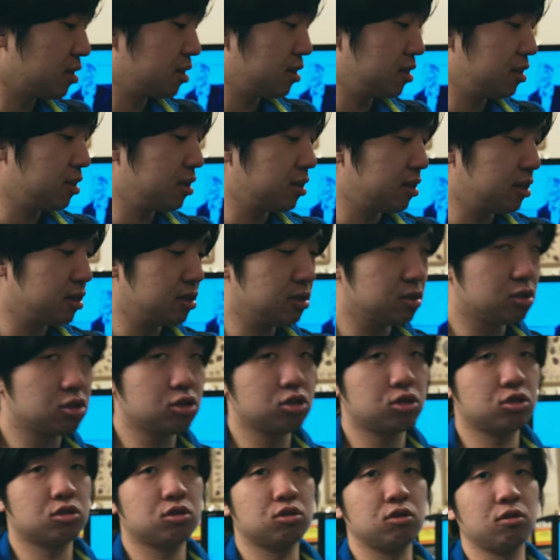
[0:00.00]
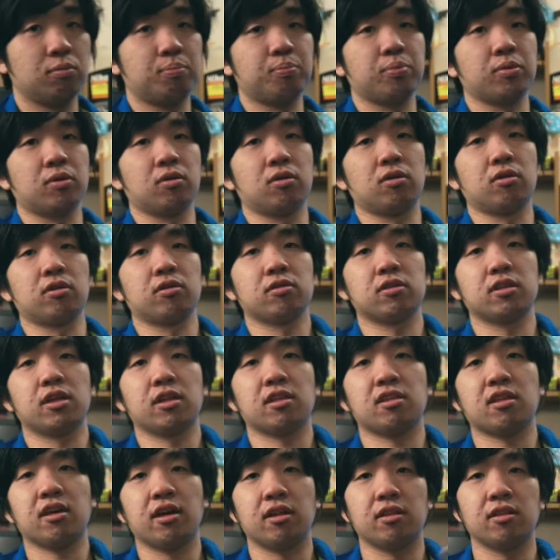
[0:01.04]
the Super
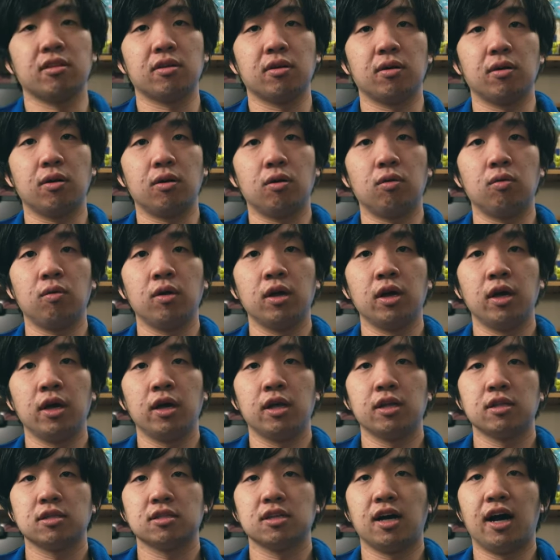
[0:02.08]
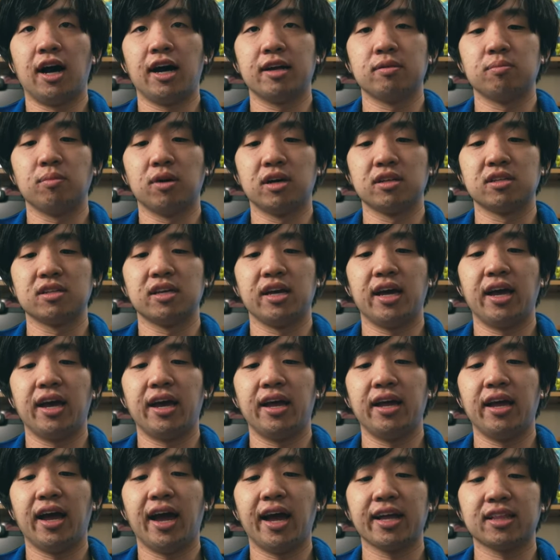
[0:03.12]
Nintendo, died
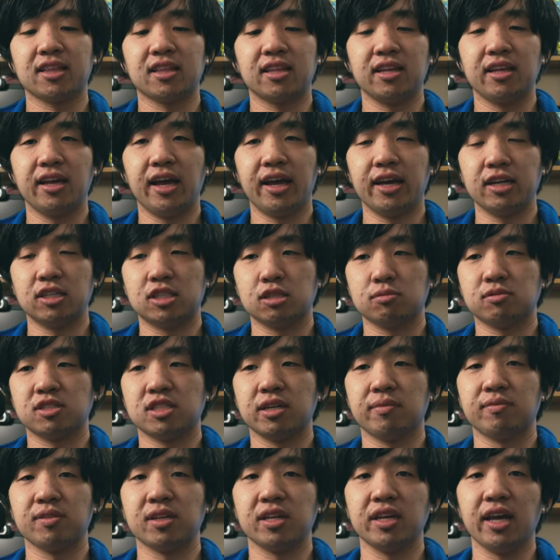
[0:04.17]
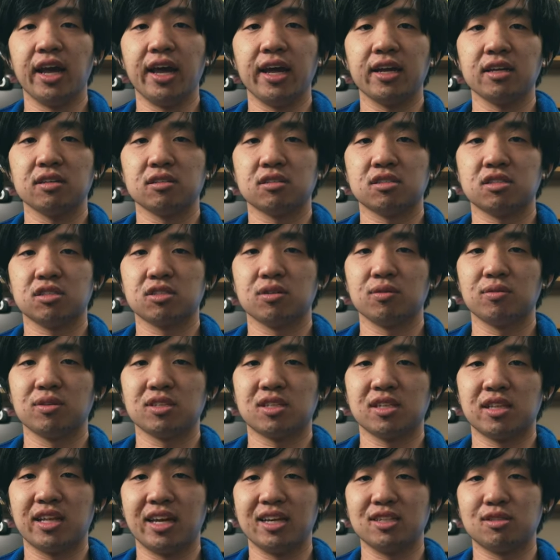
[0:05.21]
Monday at the age of 78. So in
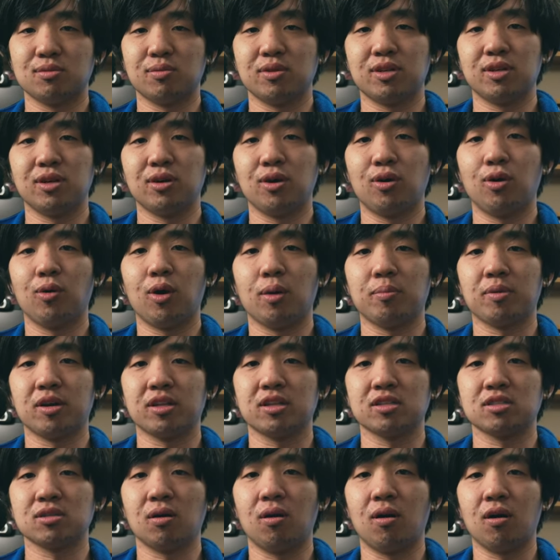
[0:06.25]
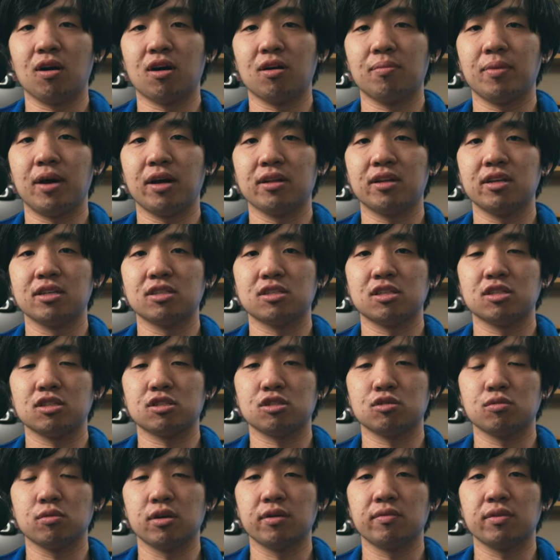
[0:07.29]
today's video, I'm going to talk about his
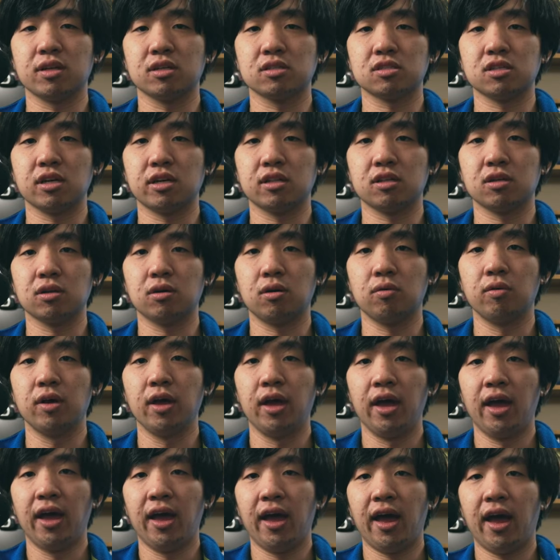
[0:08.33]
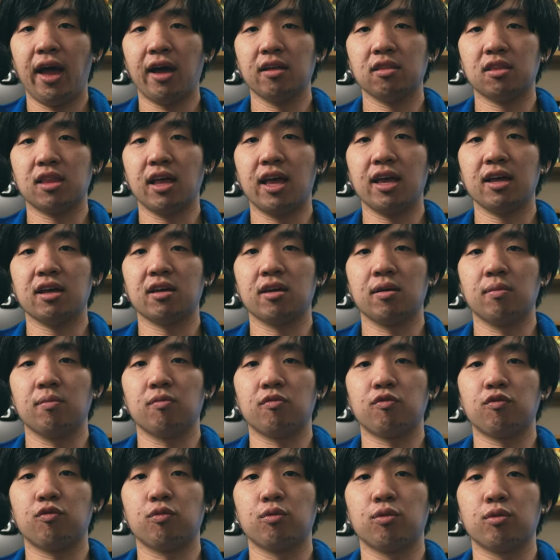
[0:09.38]
history of Nintendo and thank him
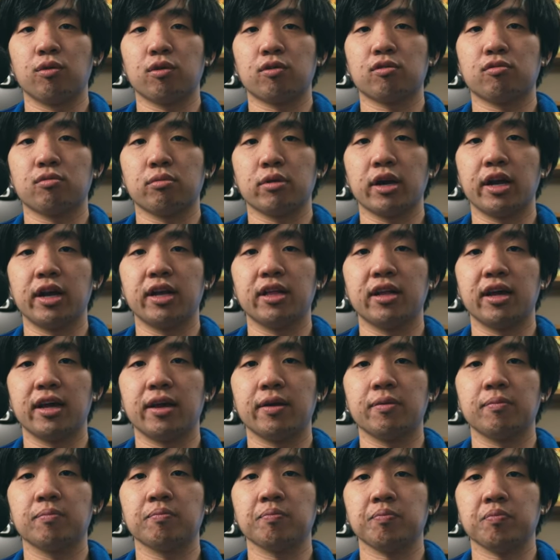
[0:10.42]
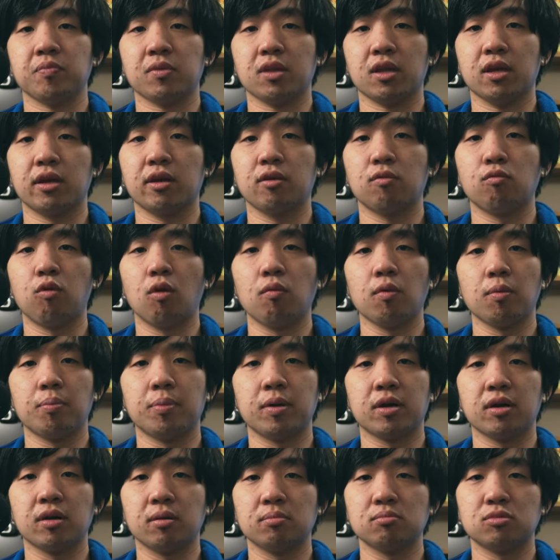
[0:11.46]
for creating what will
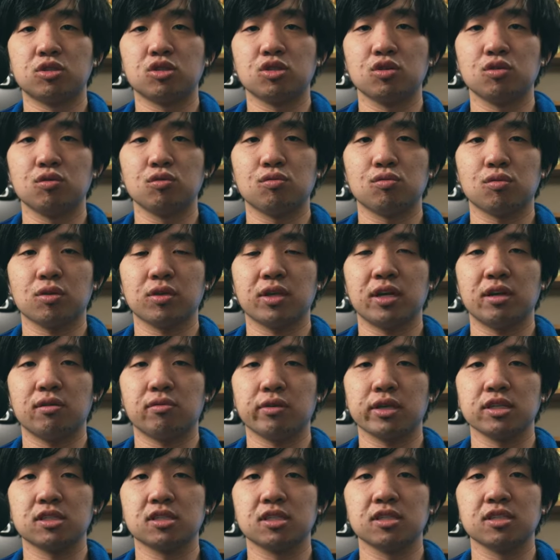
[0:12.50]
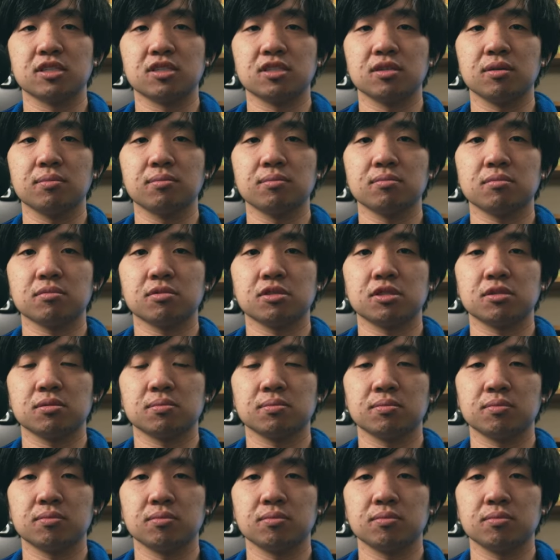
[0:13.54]
become two really great systems.